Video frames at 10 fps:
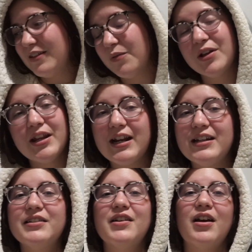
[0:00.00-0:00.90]
The one that I
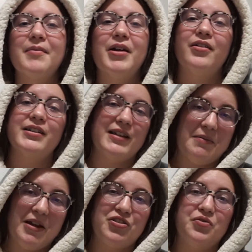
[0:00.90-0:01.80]
need to talk about because I'm
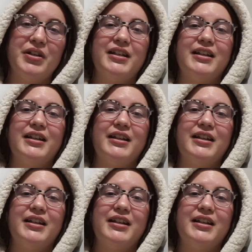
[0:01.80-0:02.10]
actually reading